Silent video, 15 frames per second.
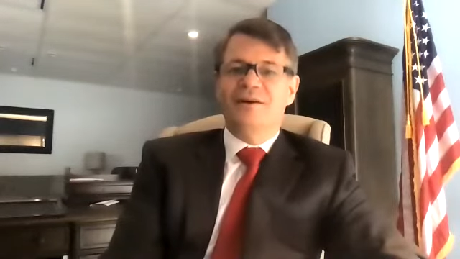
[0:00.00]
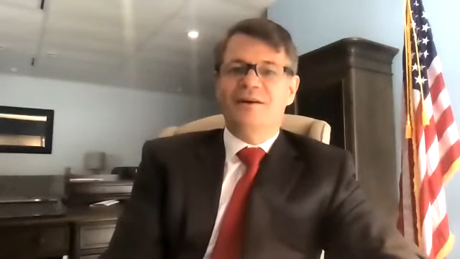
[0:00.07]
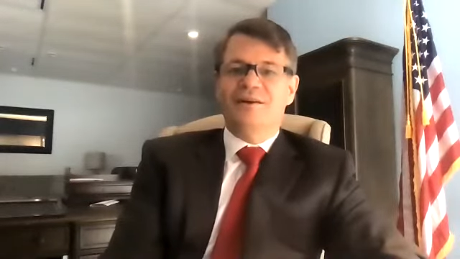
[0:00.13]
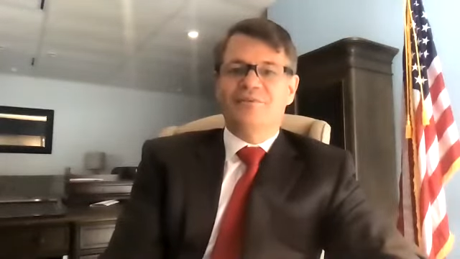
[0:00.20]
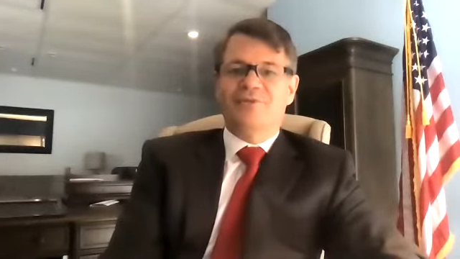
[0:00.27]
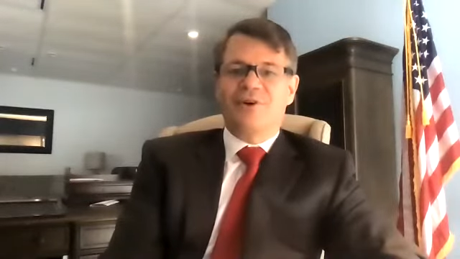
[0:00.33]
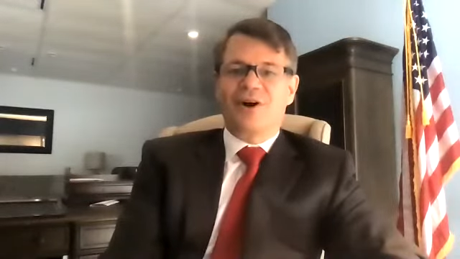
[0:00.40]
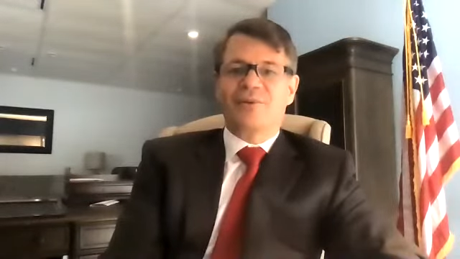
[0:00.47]

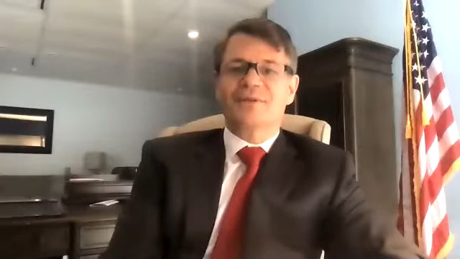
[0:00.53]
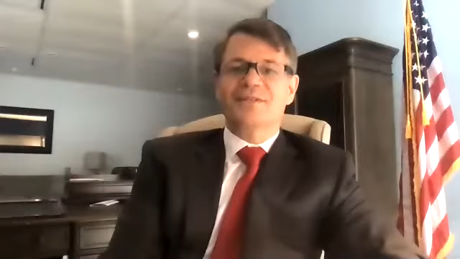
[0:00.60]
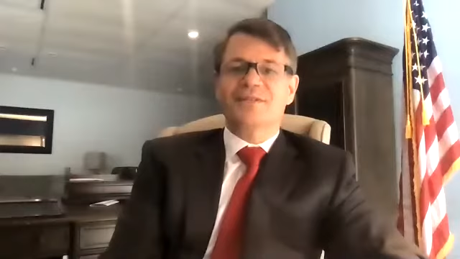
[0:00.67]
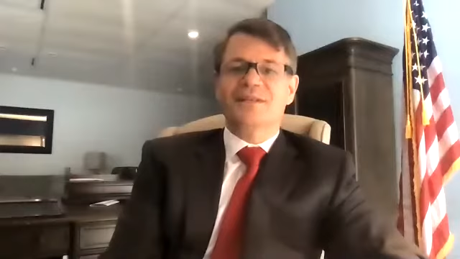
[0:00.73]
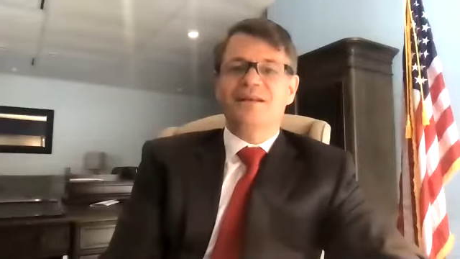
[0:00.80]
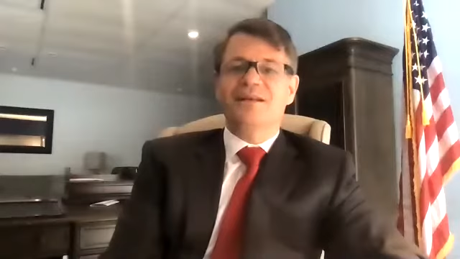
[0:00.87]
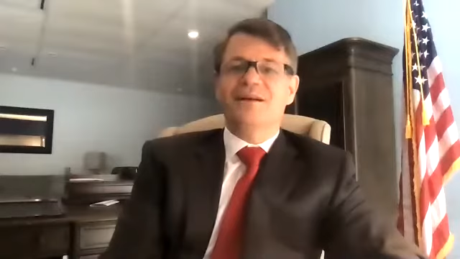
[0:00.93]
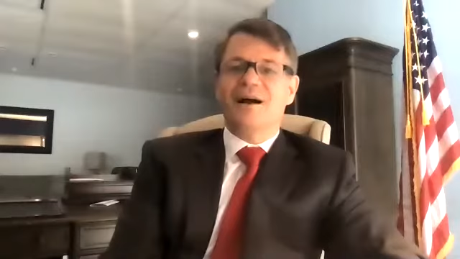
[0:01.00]
Pharmacy
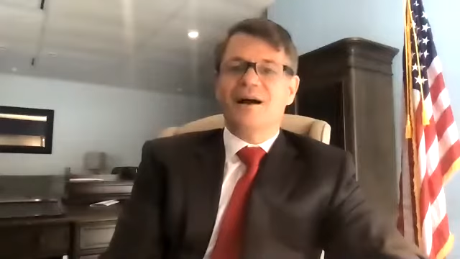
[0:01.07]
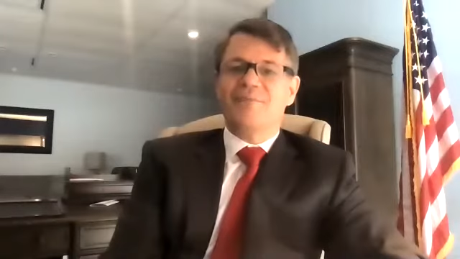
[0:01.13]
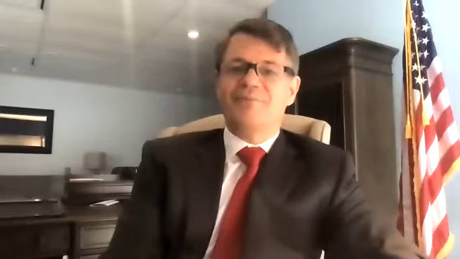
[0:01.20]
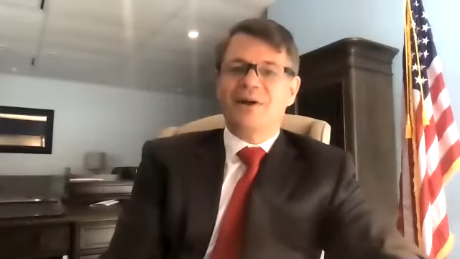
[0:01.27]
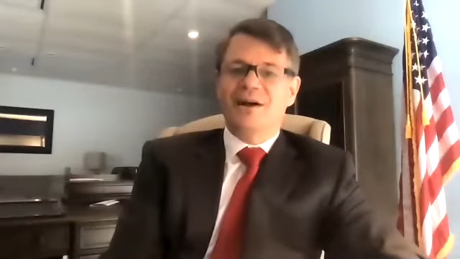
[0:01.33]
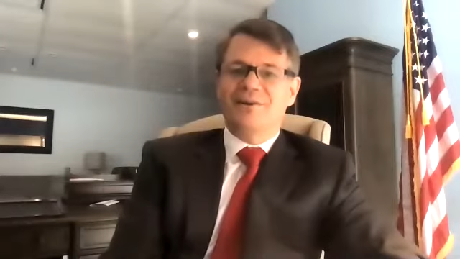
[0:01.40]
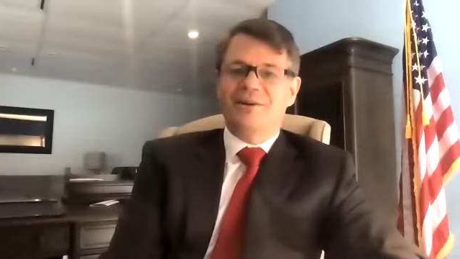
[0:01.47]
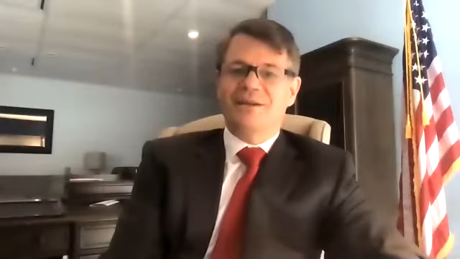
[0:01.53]

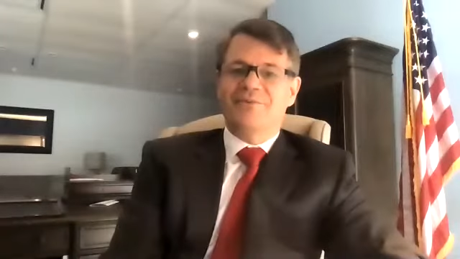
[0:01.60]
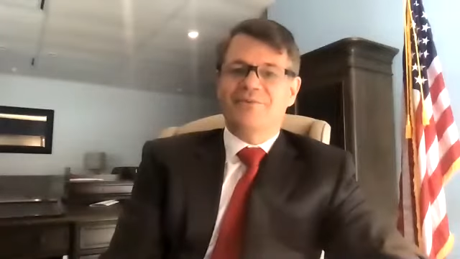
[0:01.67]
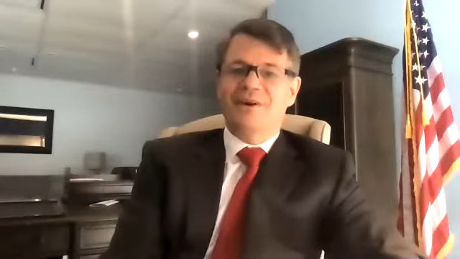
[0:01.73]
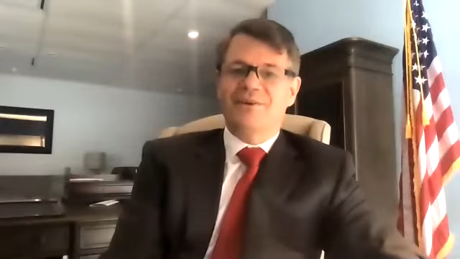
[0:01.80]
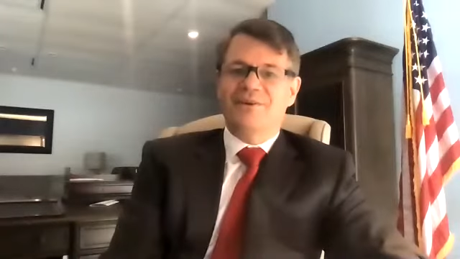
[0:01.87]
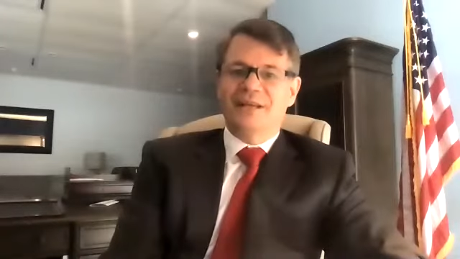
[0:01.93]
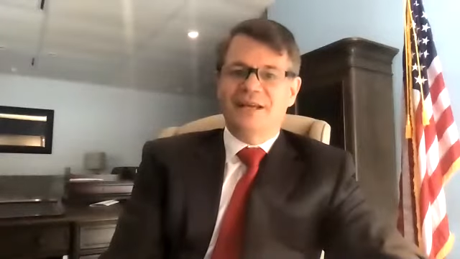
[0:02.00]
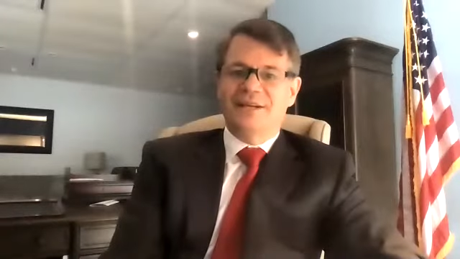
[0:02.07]
Compounding
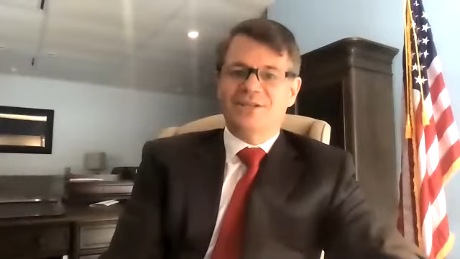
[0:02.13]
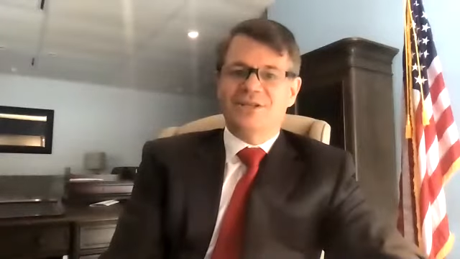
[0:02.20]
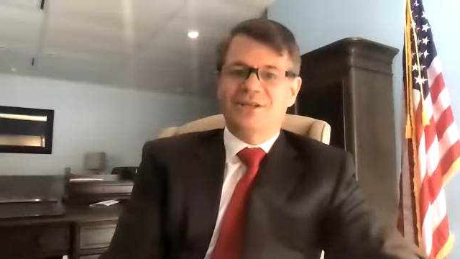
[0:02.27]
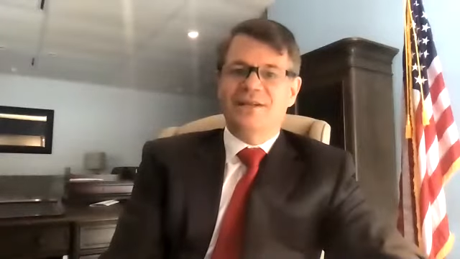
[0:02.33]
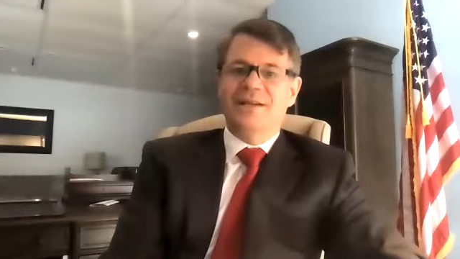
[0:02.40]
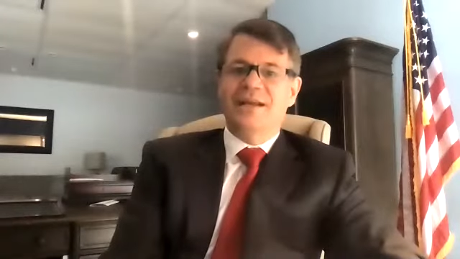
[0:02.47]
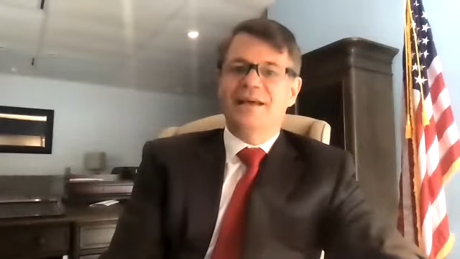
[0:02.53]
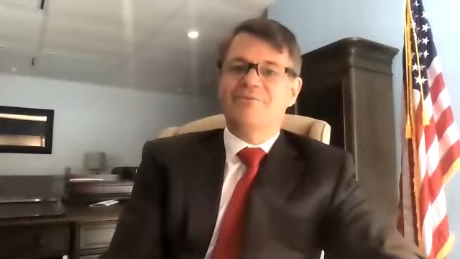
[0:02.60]

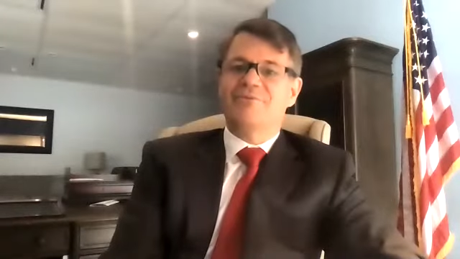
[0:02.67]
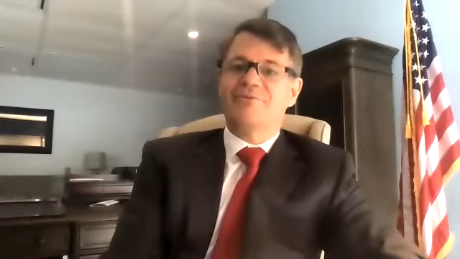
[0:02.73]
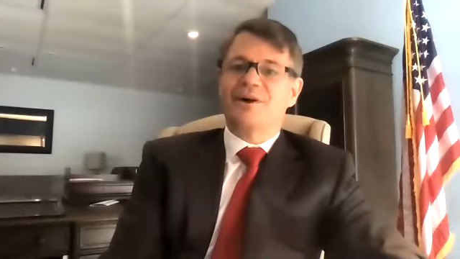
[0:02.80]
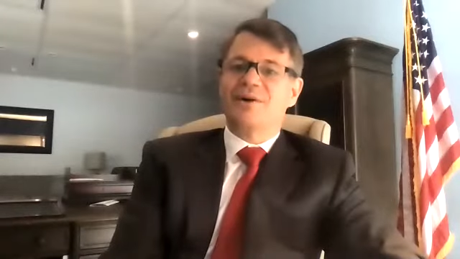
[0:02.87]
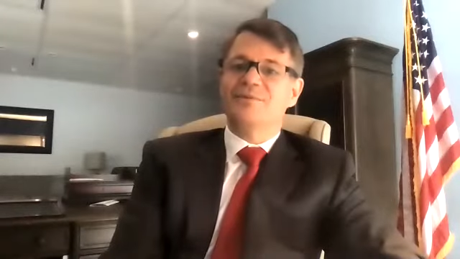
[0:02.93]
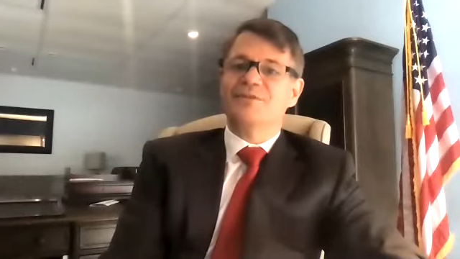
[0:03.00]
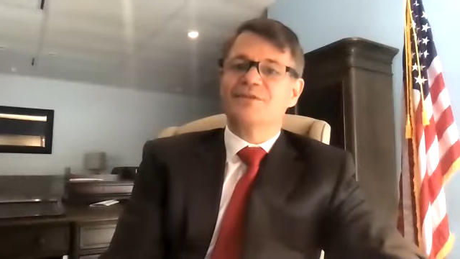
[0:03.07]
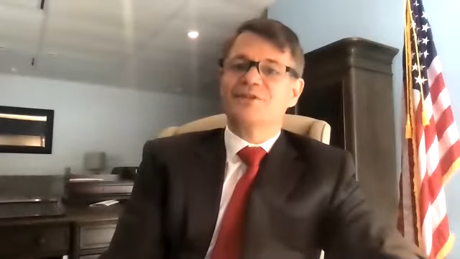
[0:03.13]
Foundation and
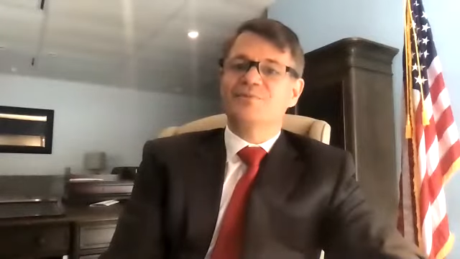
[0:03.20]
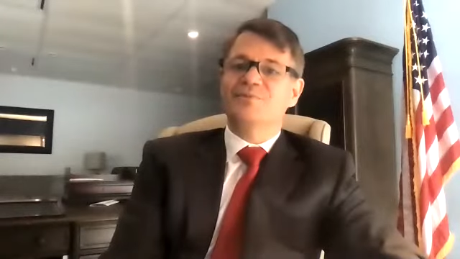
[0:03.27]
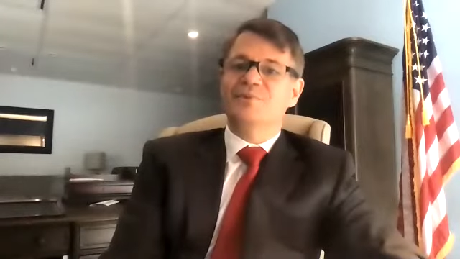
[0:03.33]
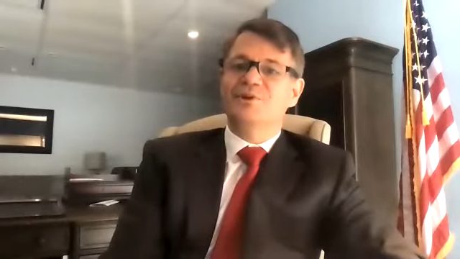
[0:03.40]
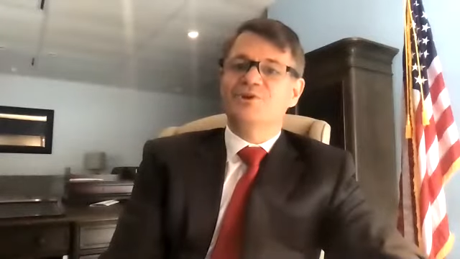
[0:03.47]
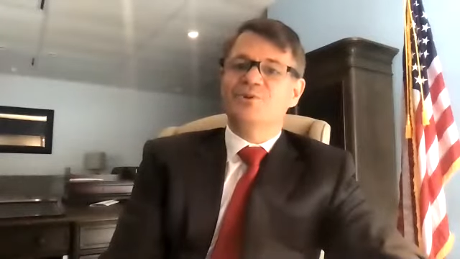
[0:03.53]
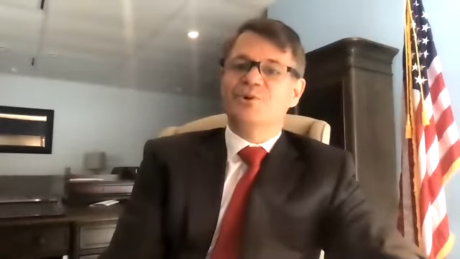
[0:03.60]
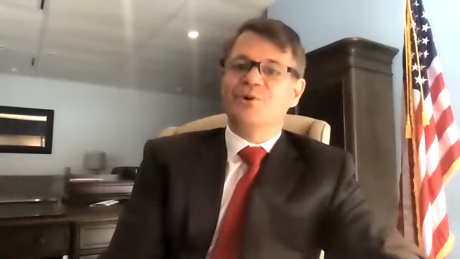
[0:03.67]
Pharmacist
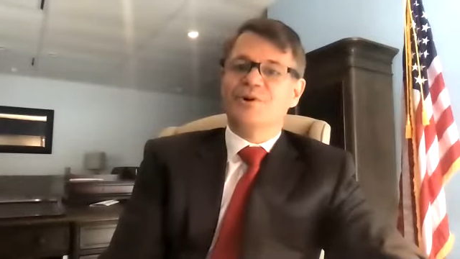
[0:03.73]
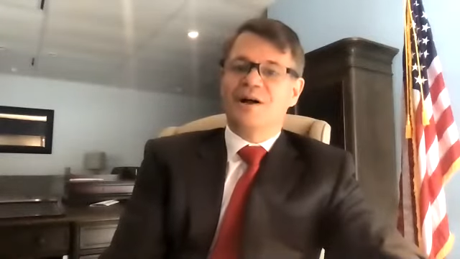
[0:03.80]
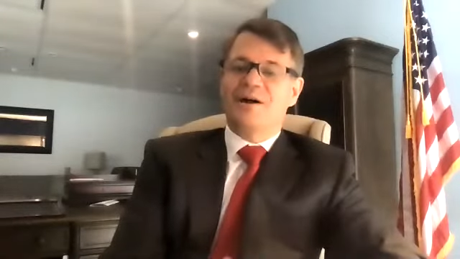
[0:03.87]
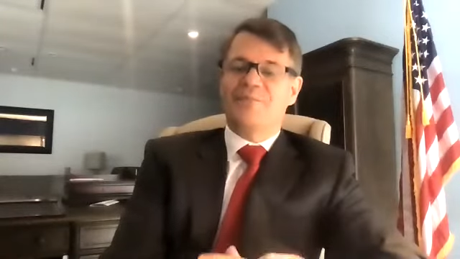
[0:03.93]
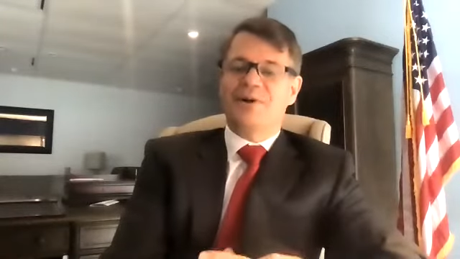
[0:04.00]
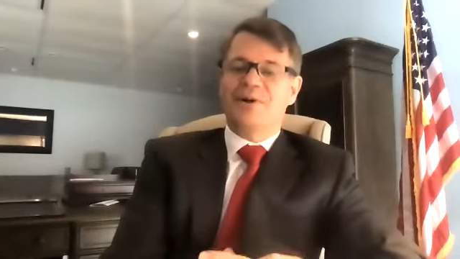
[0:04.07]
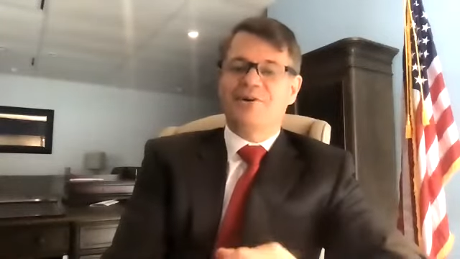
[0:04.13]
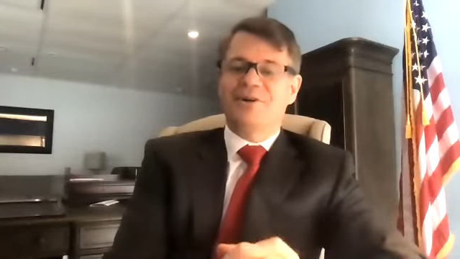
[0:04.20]
Mutual
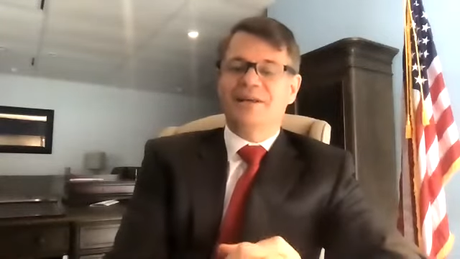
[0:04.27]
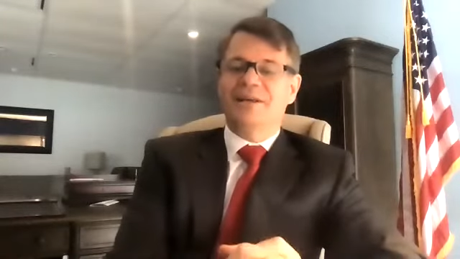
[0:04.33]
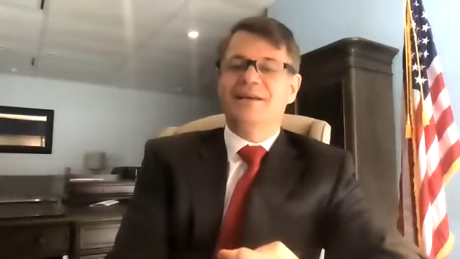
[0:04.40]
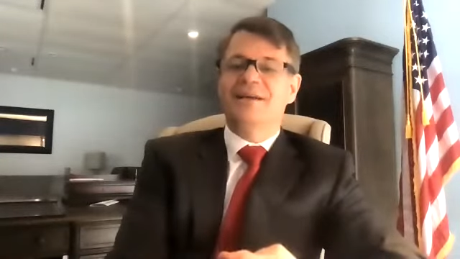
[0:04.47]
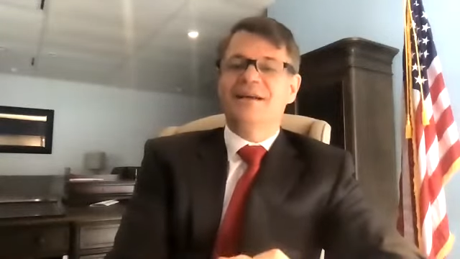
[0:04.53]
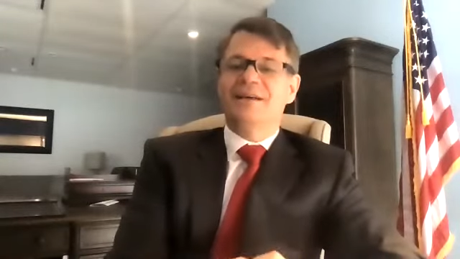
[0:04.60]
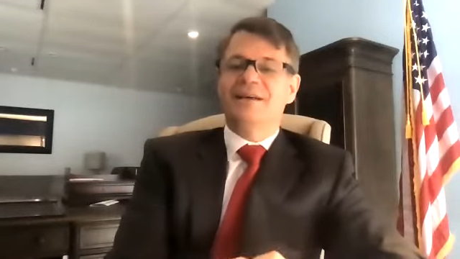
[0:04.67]
Compounding